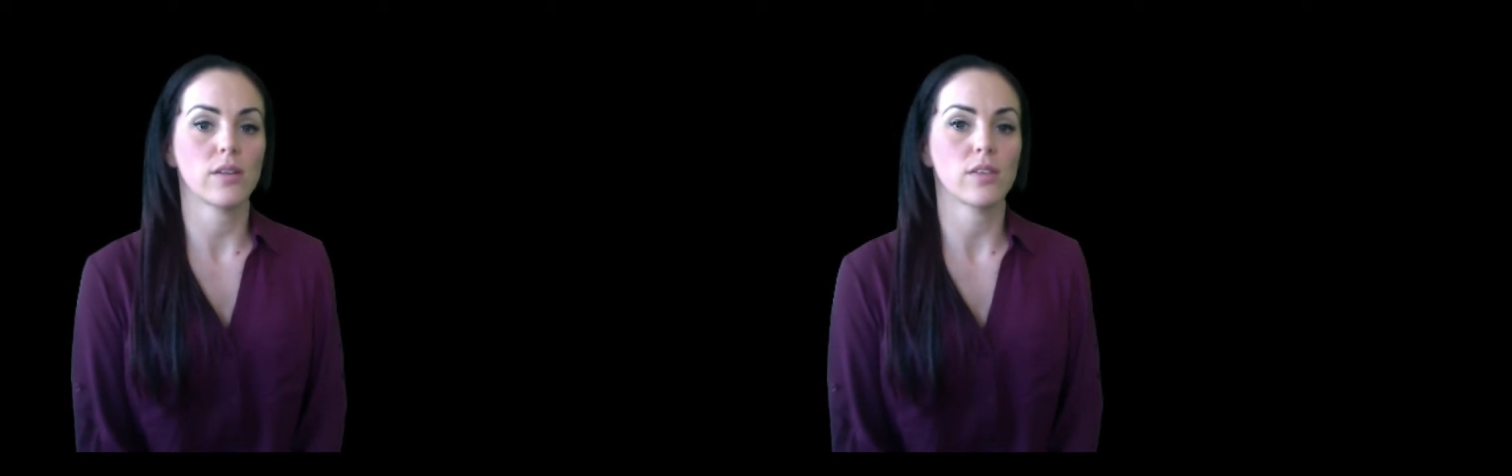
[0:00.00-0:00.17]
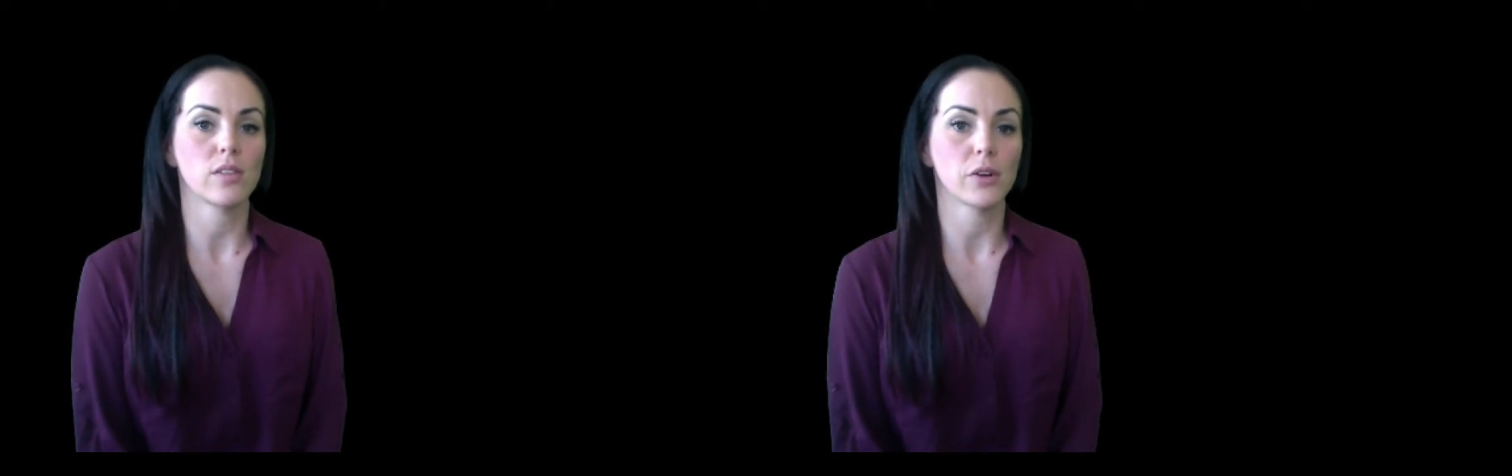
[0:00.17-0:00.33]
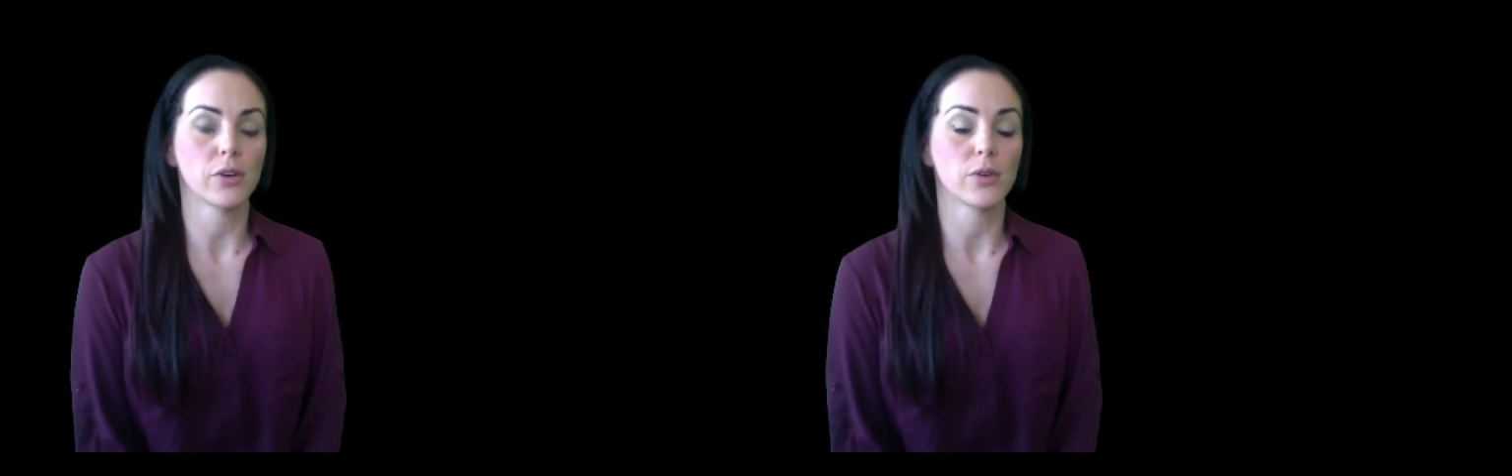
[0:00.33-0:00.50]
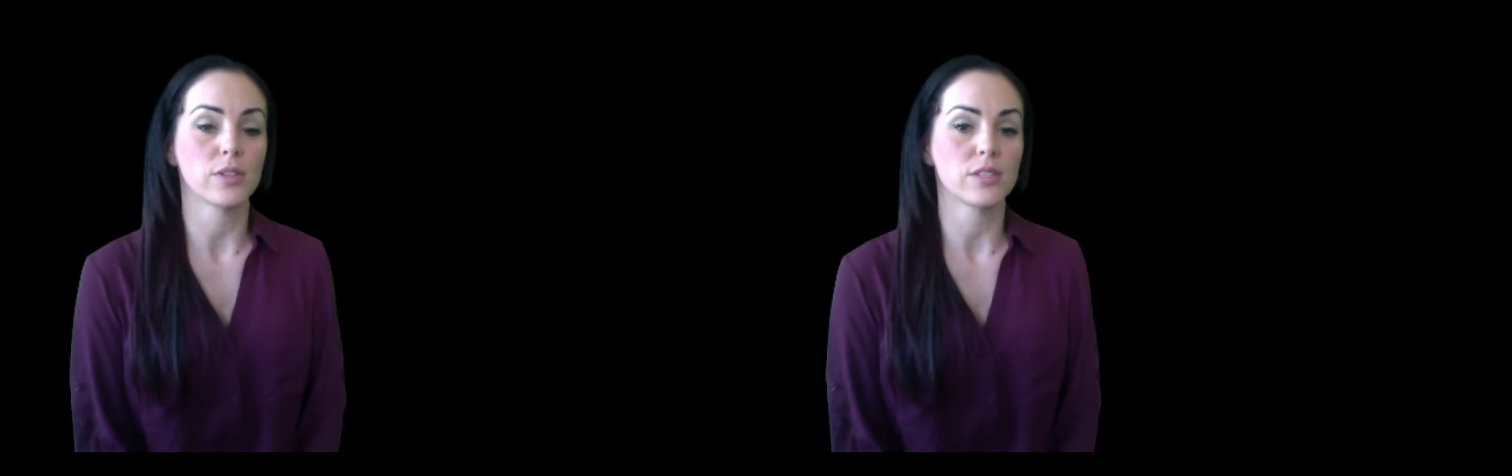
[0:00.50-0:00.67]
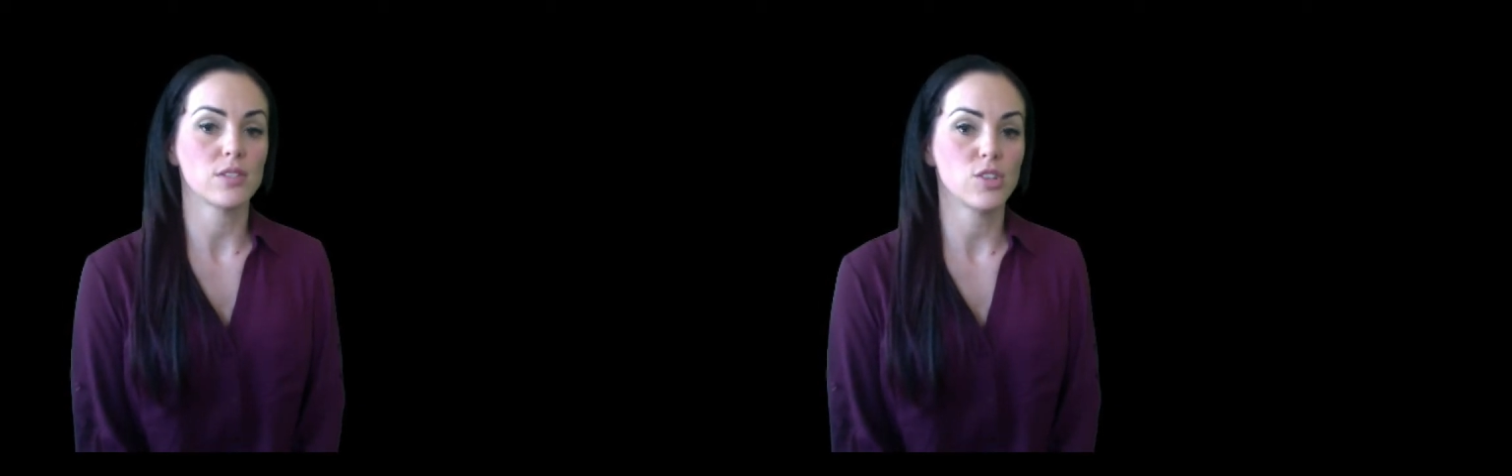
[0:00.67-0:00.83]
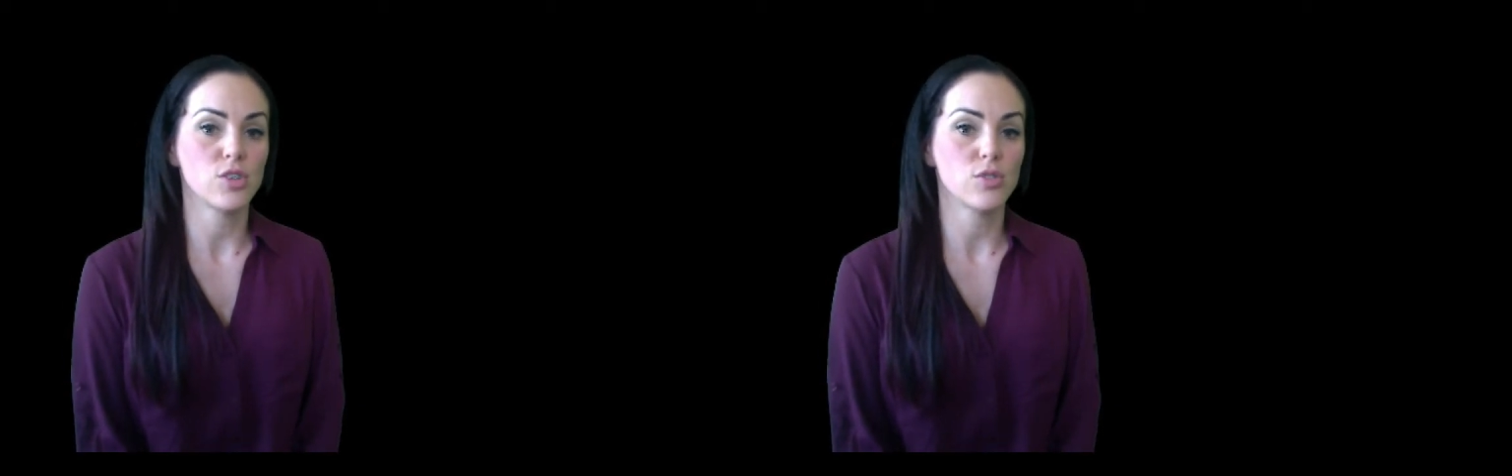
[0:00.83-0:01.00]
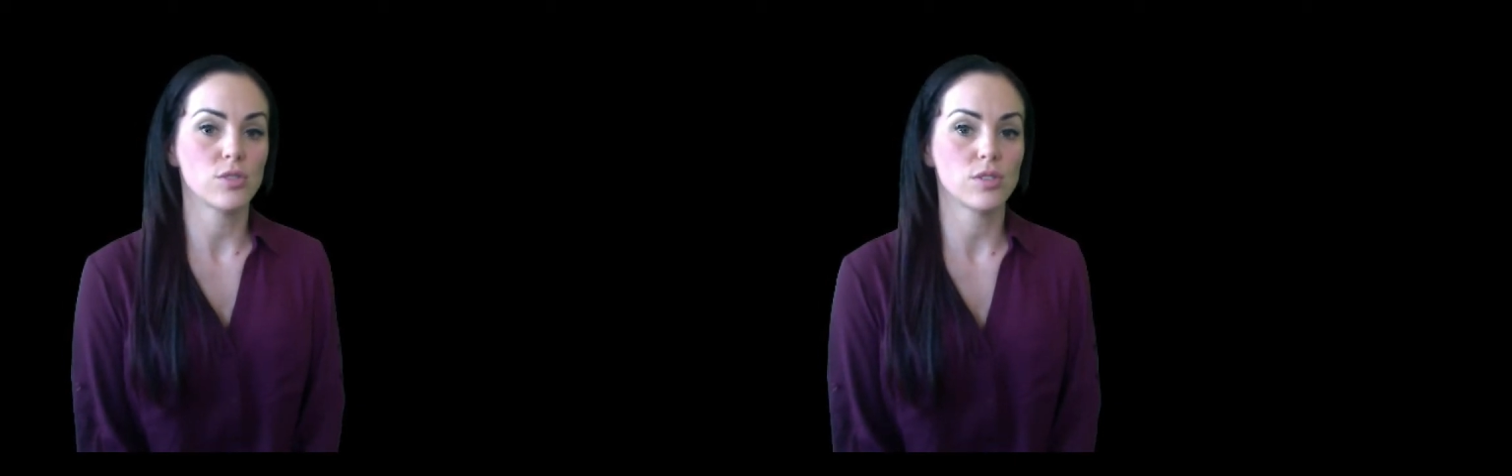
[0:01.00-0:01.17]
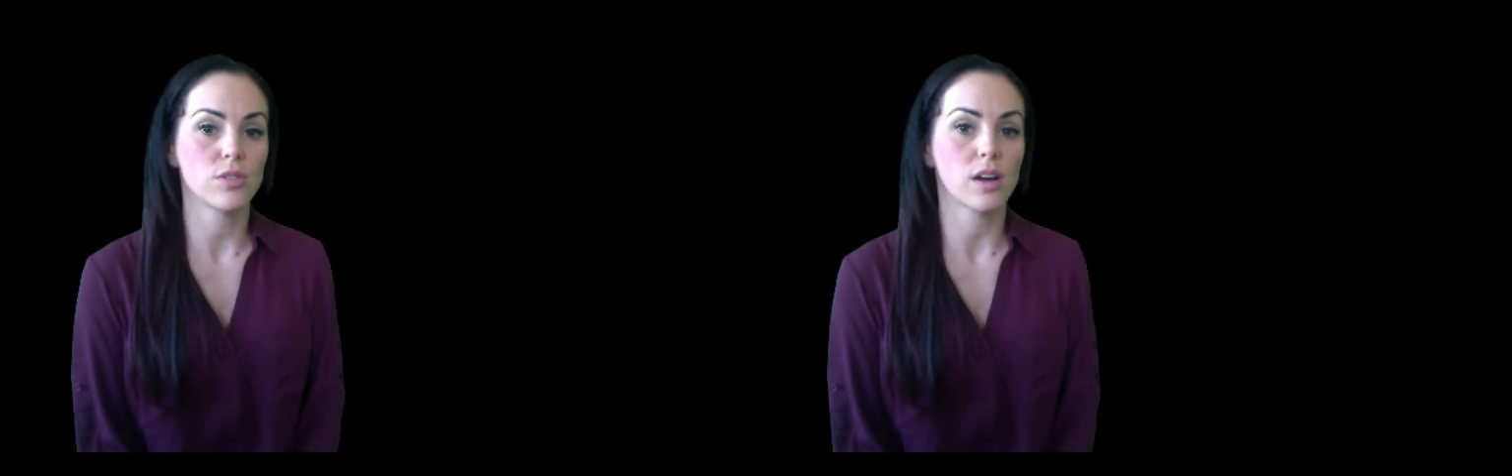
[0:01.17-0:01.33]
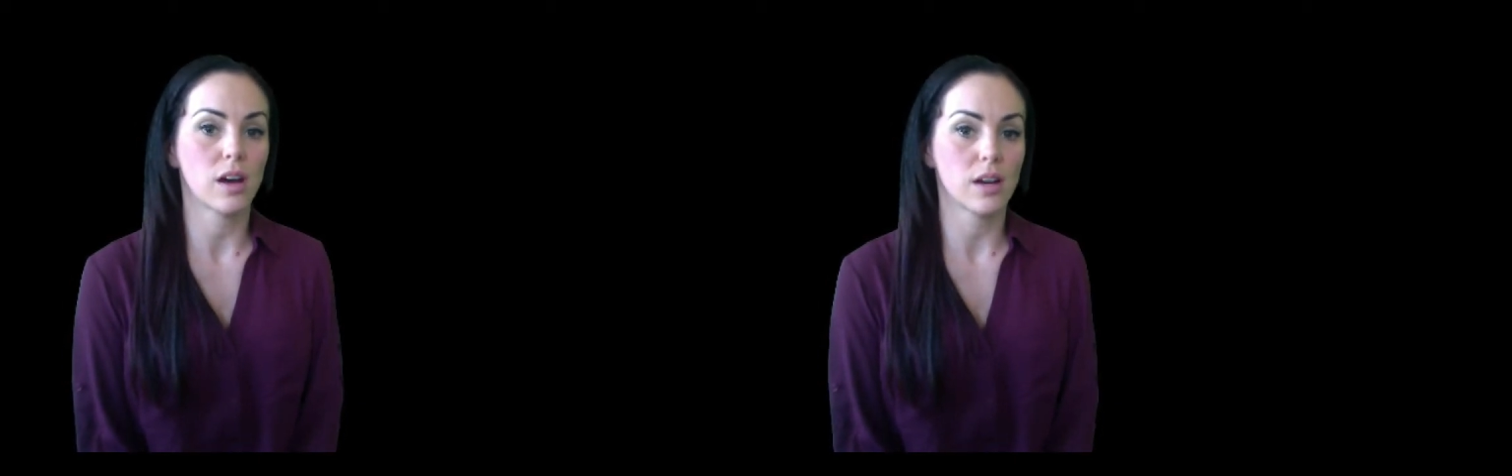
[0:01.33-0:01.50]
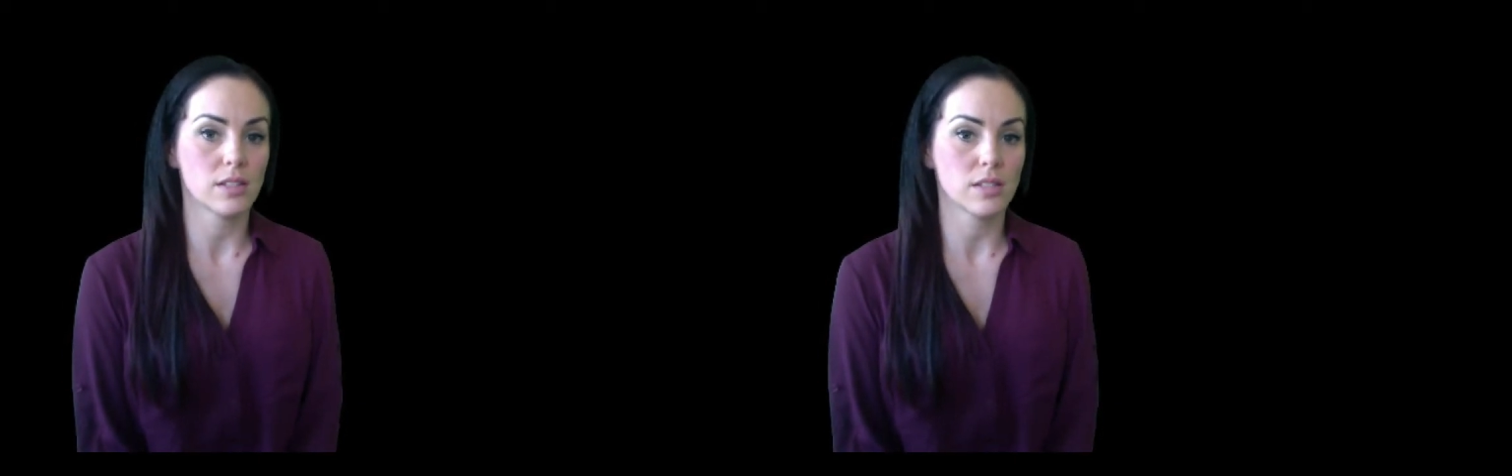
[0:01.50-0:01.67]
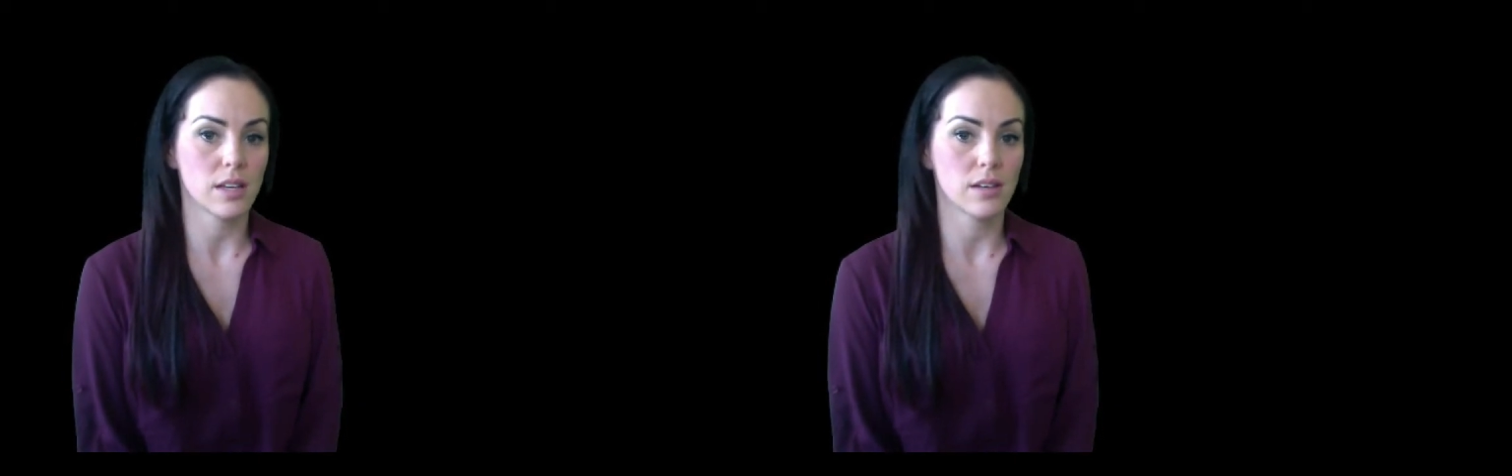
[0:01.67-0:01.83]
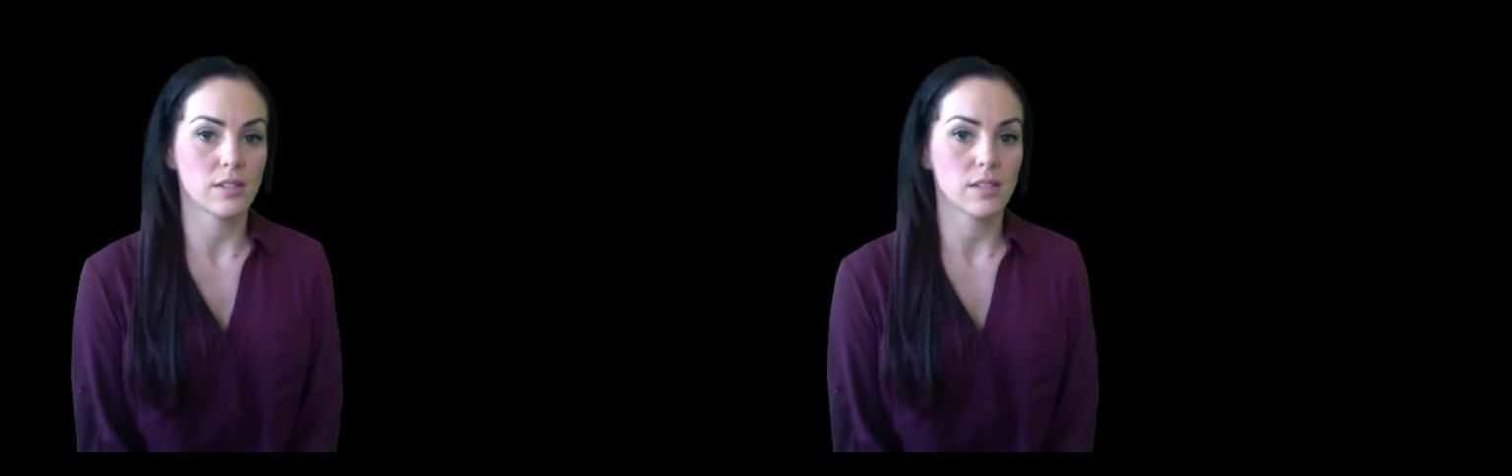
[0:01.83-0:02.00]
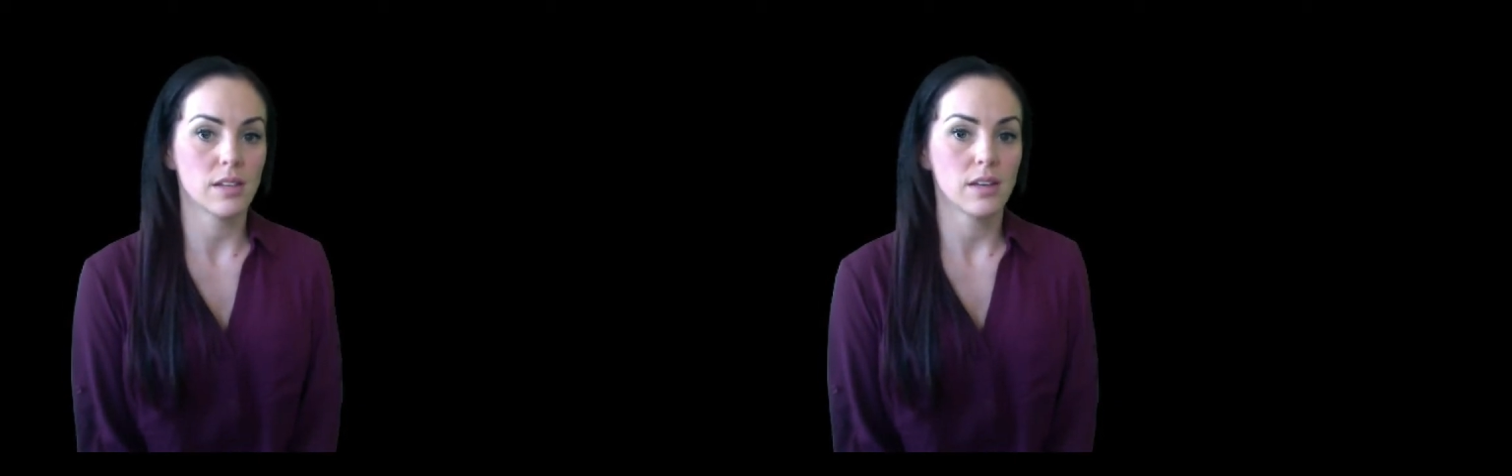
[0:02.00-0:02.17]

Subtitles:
the learner is new to the content